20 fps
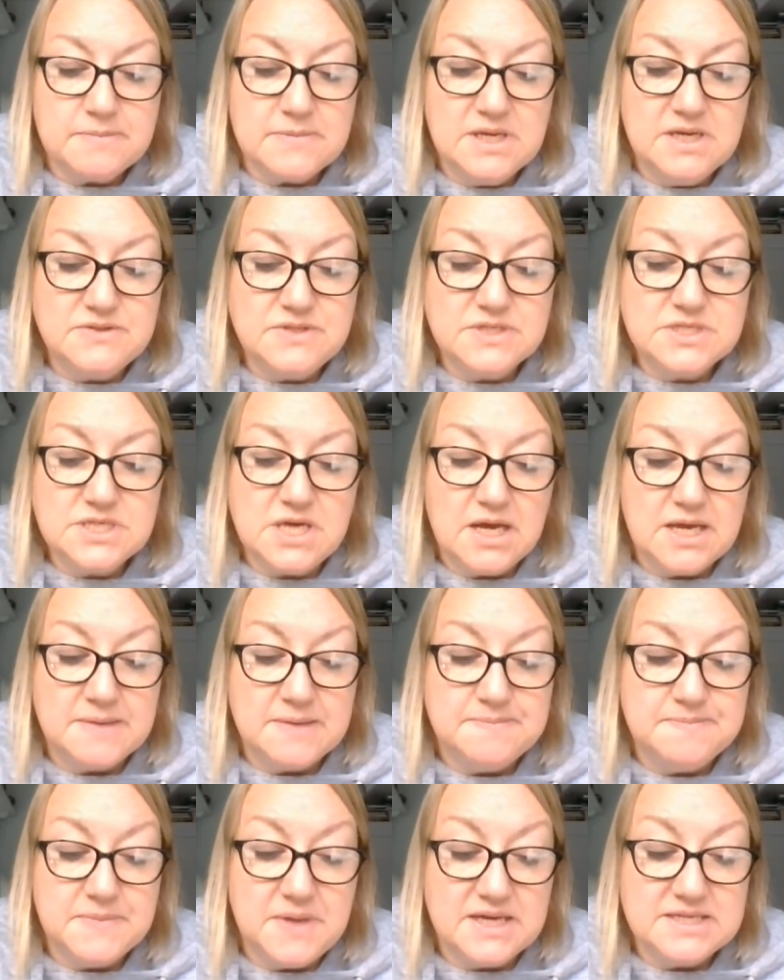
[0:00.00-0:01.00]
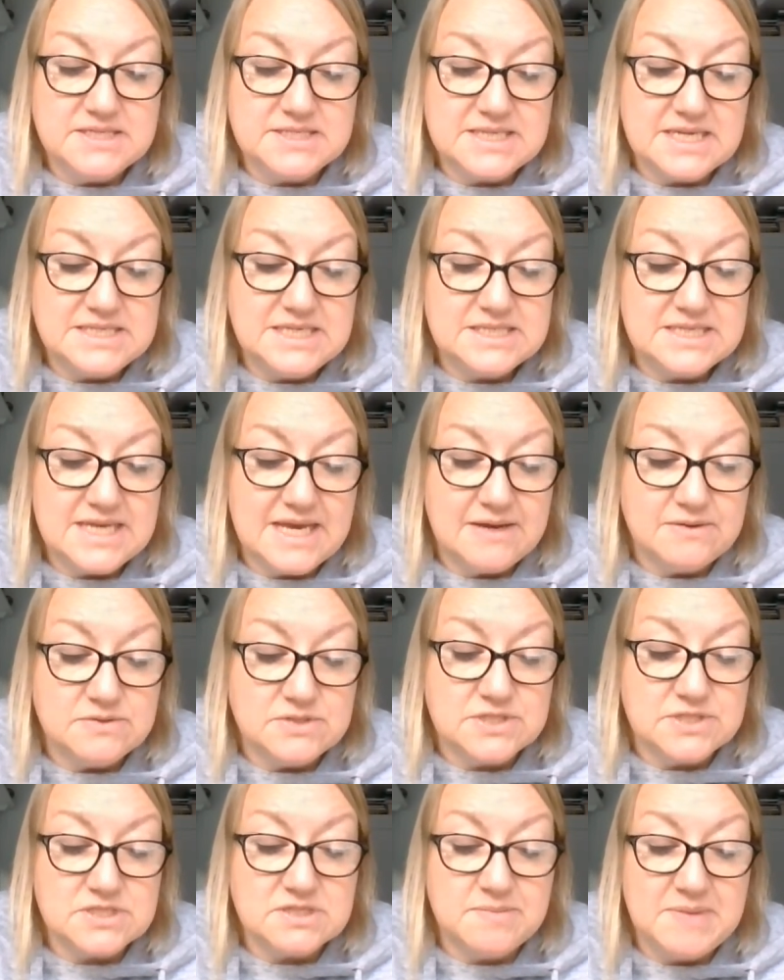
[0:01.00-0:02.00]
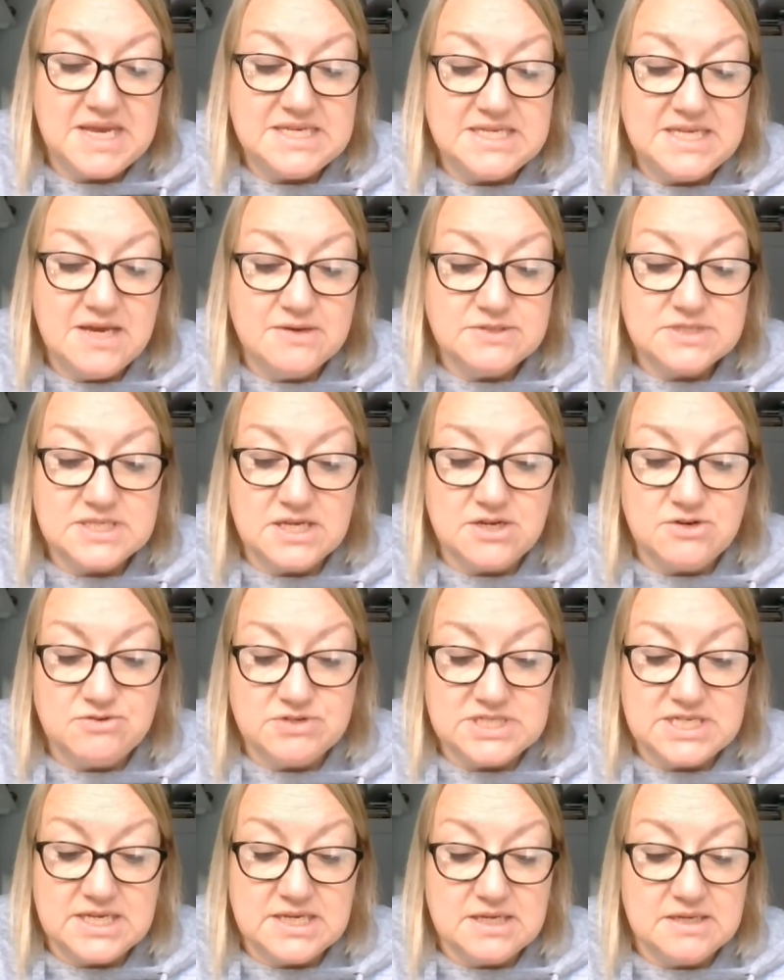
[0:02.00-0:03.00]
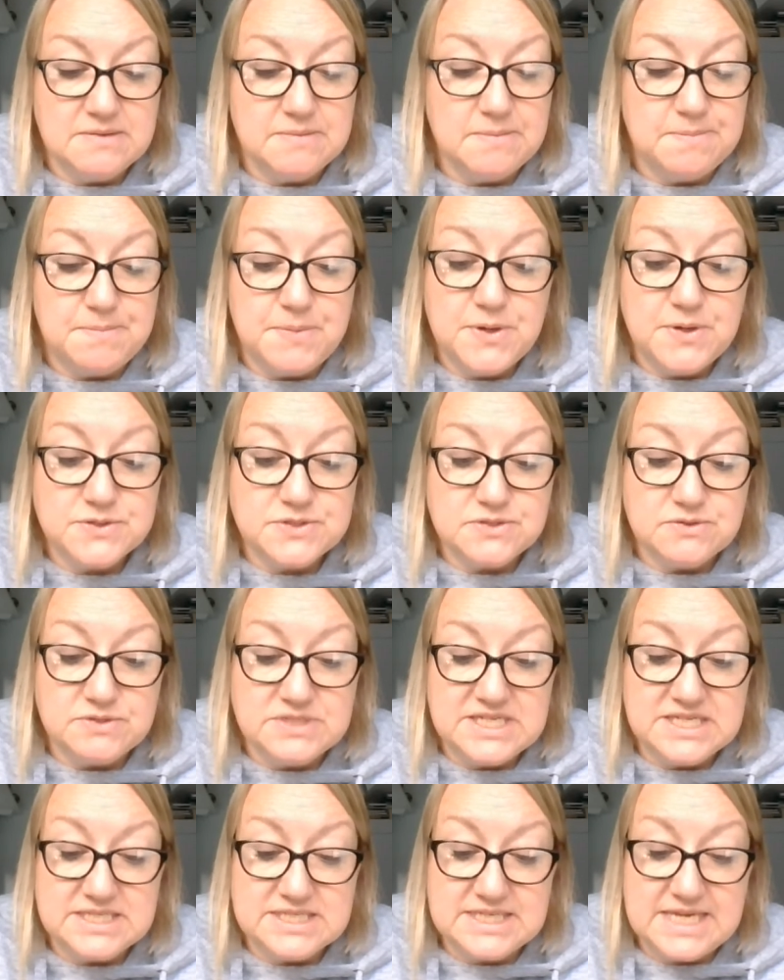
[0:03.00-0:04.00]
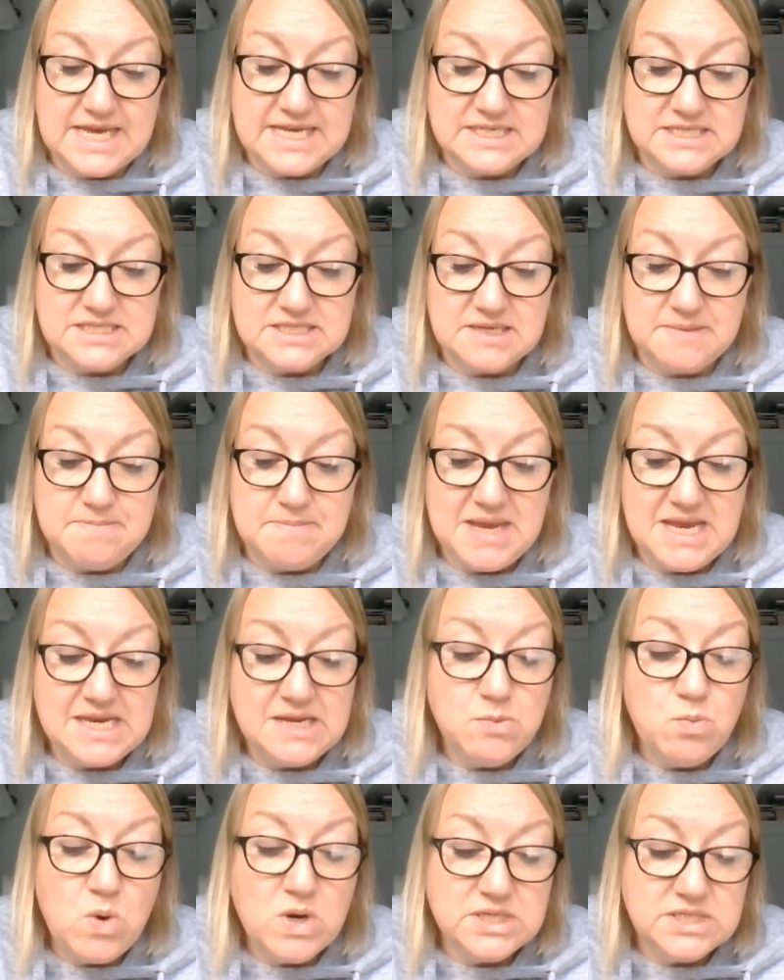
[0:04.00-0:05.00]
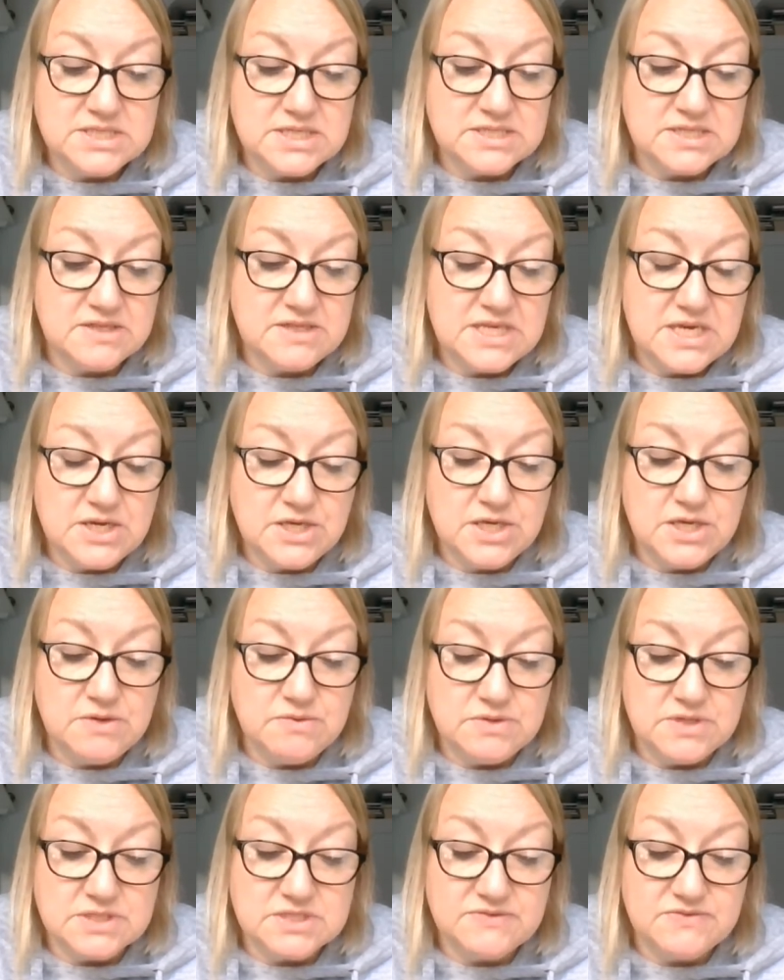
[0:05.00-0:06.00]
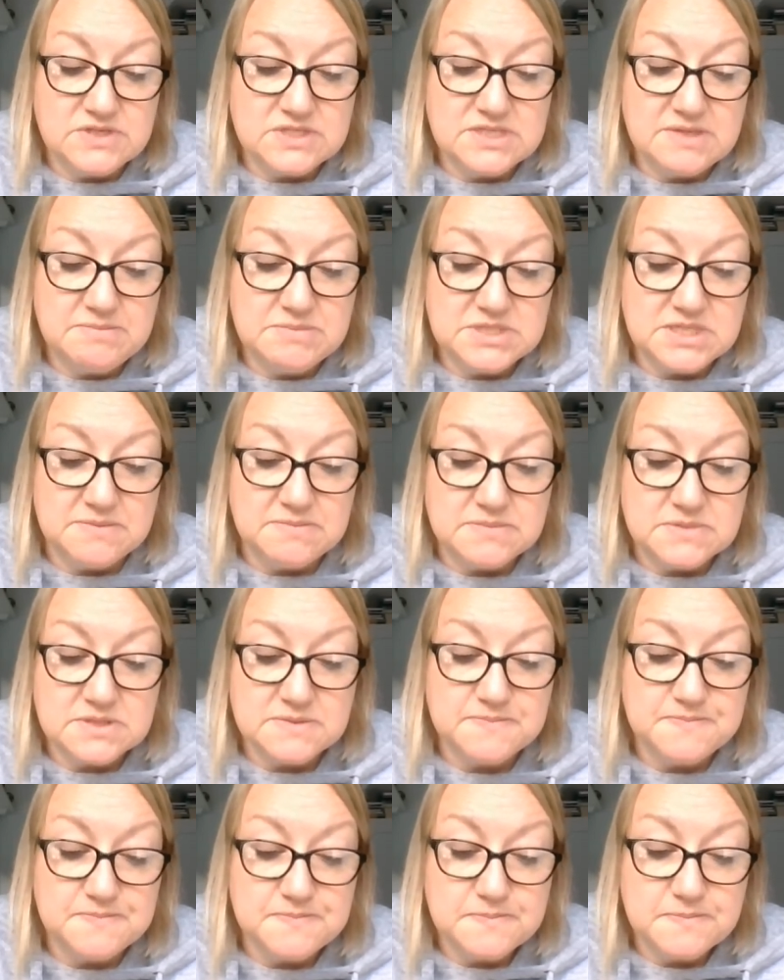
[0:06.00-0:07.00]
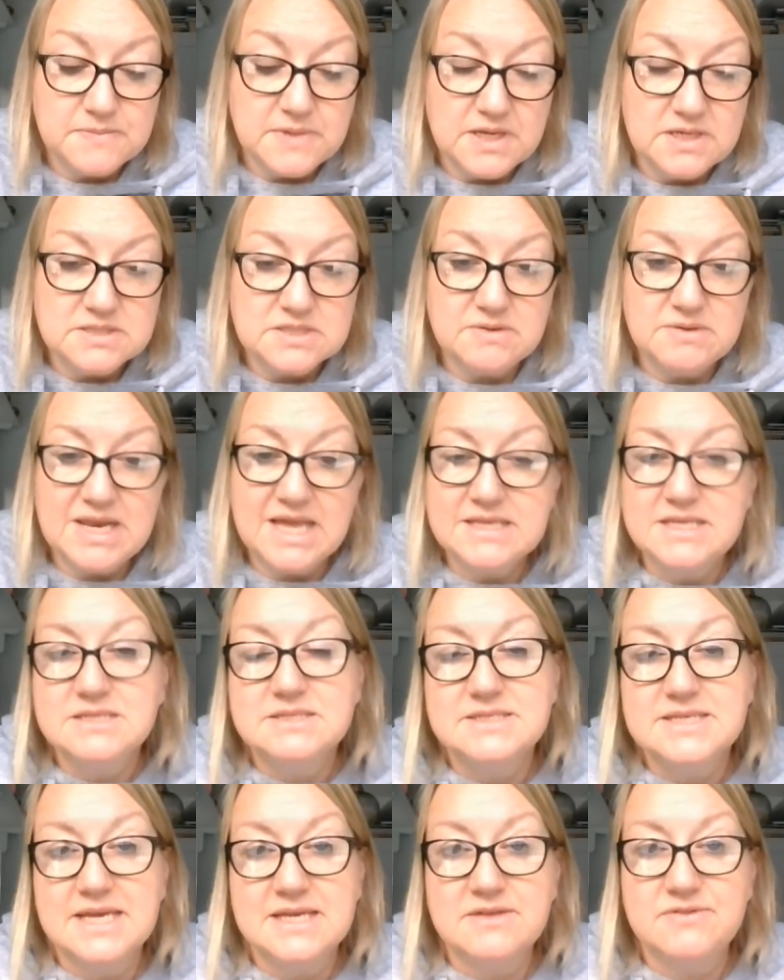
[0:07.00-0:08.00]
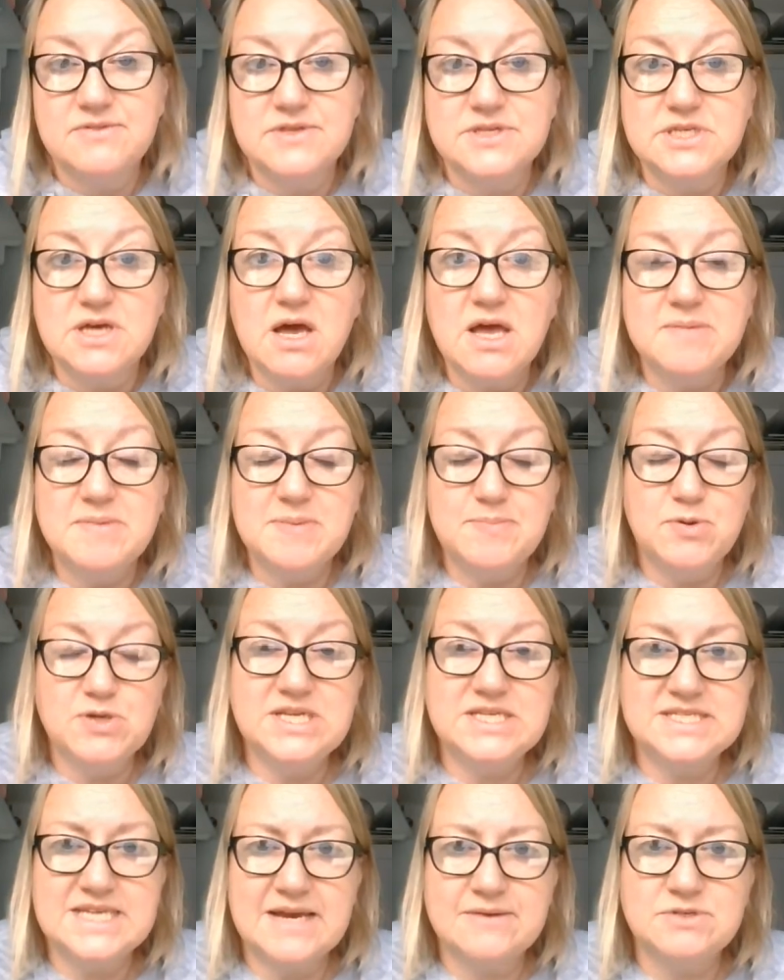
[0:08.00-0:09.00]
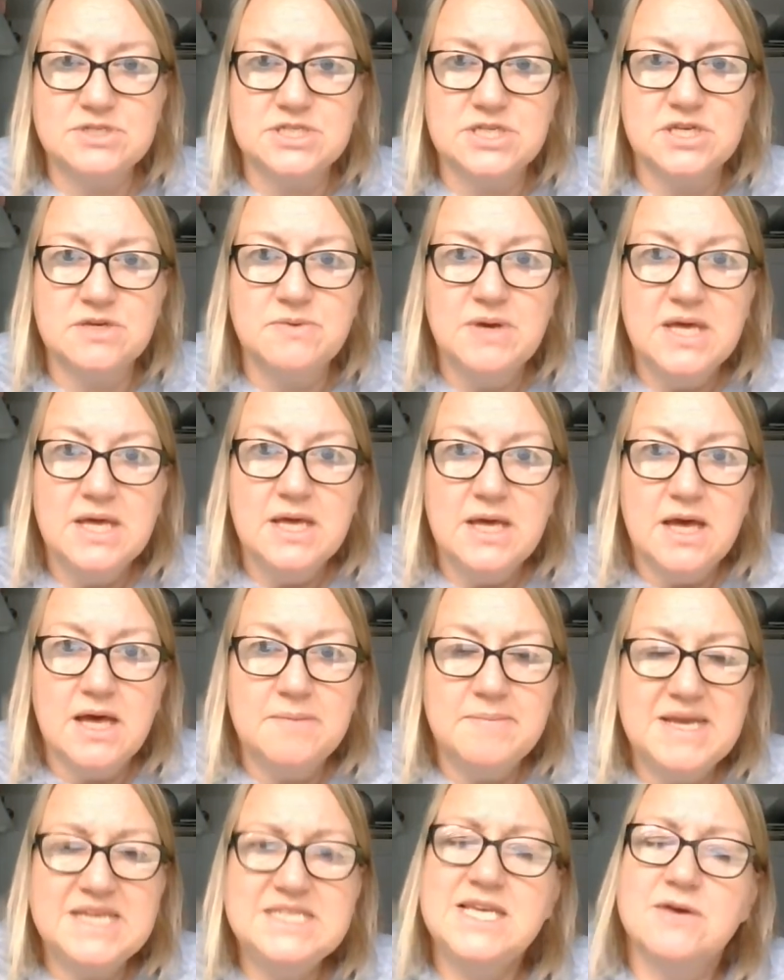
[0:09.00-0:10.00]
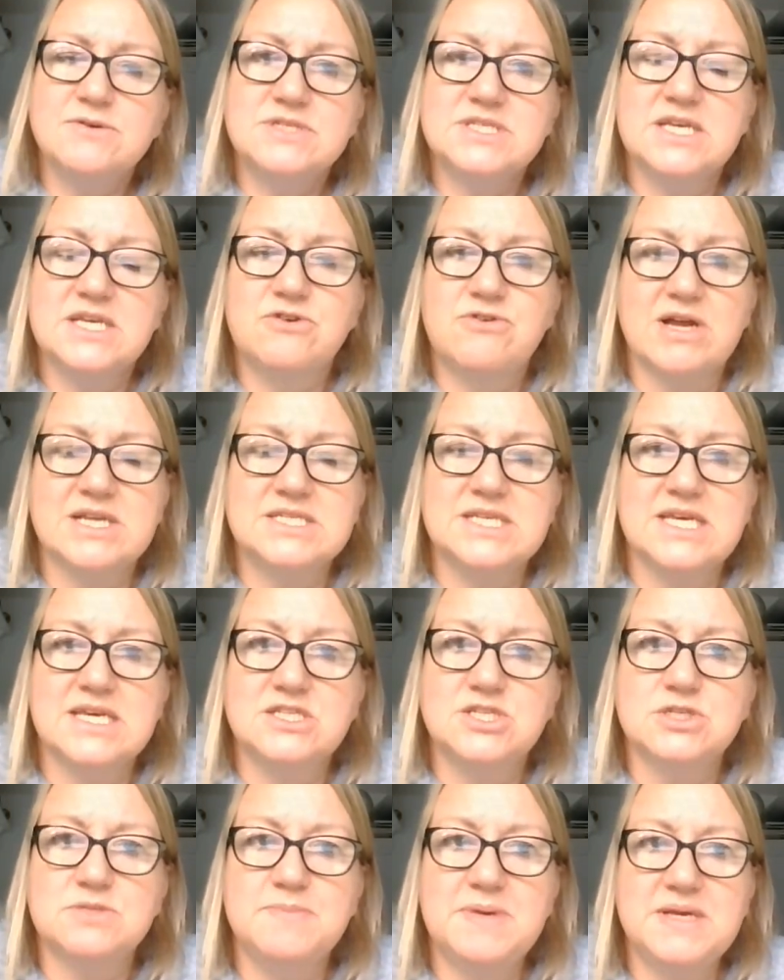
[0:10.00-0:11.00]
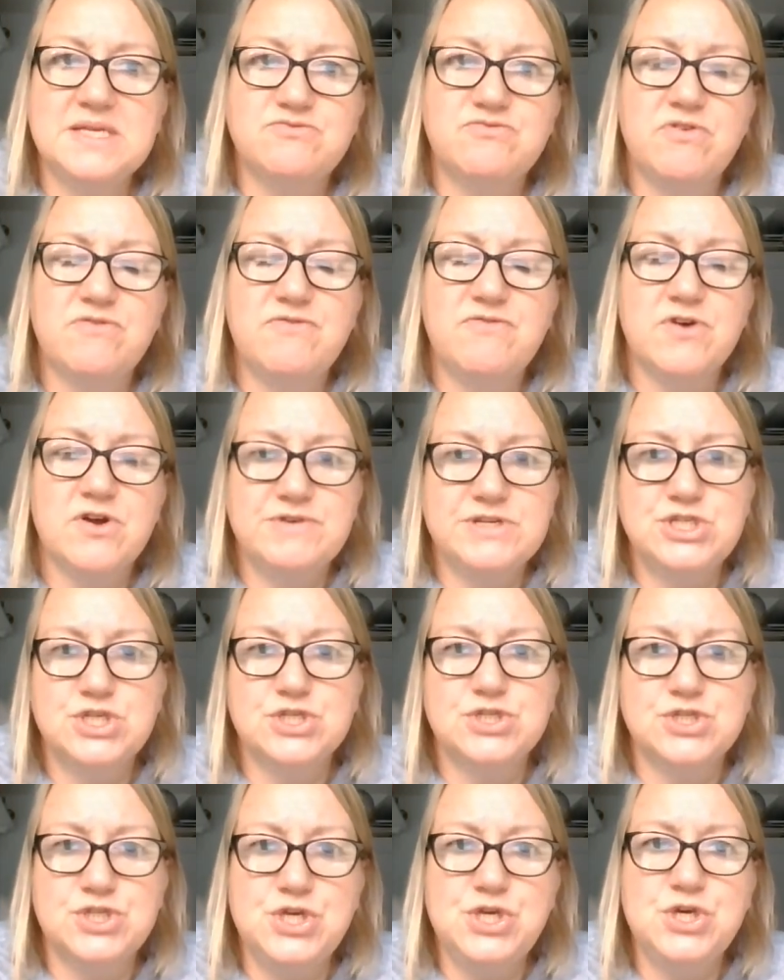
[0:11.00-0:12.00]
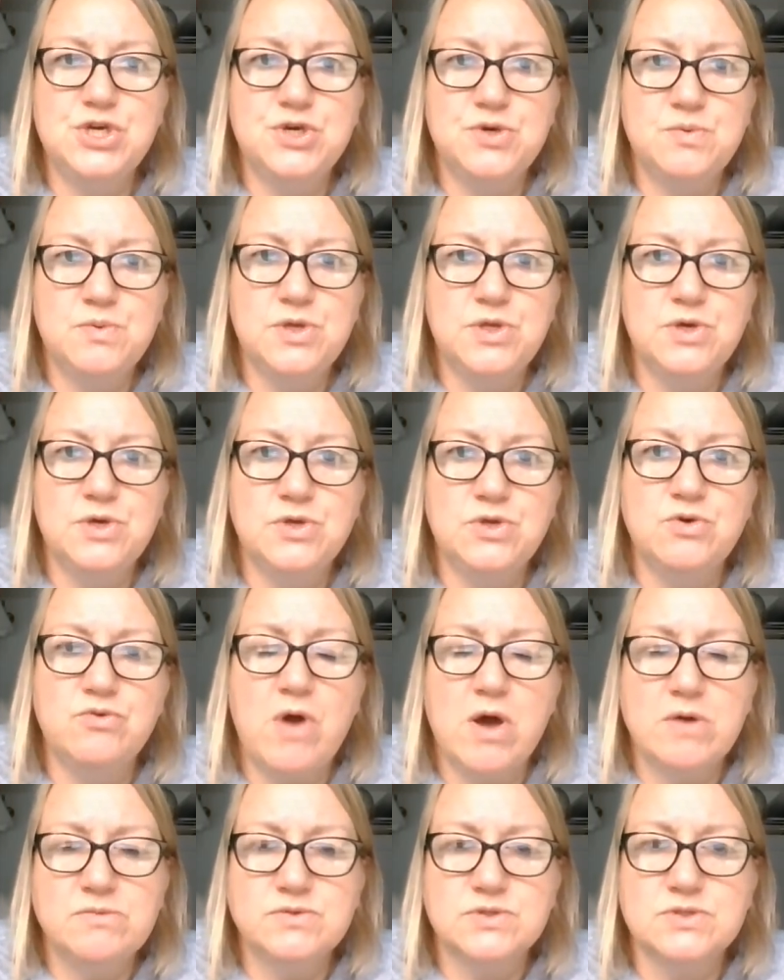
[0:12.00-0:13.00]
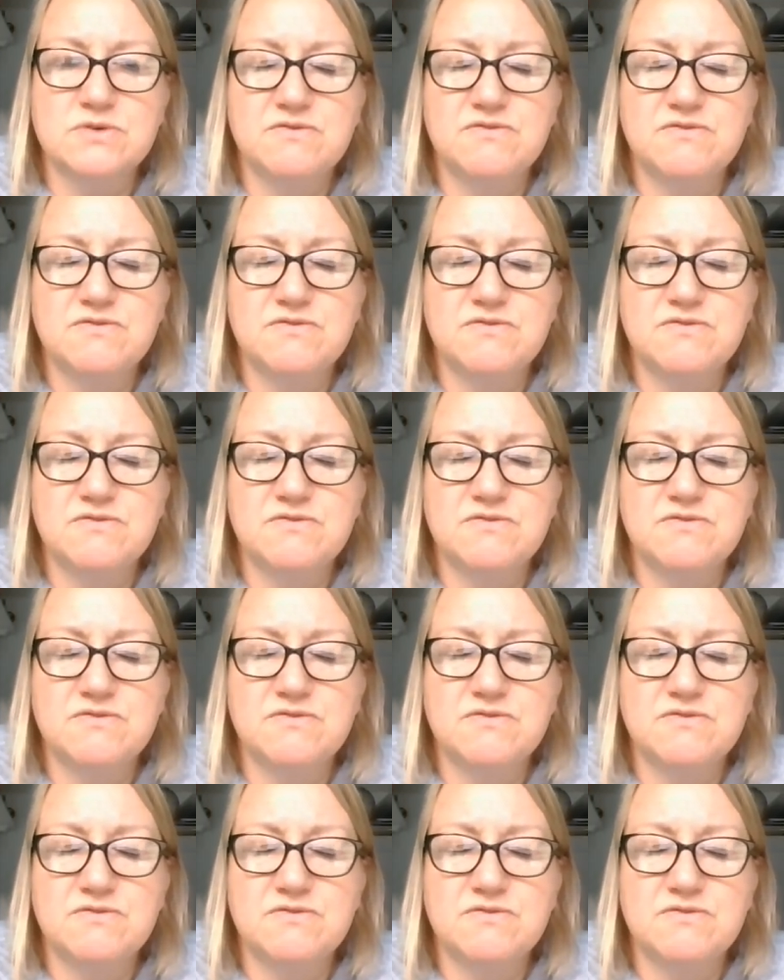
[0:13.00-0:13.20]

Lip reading: At the time, I set it down to some idiosyncratic personal distaste and merely wondered at the acuteness of the symptoms. So Lanyon saying at the time, you put it down to idiosyncratic, just means referring just to your own sort of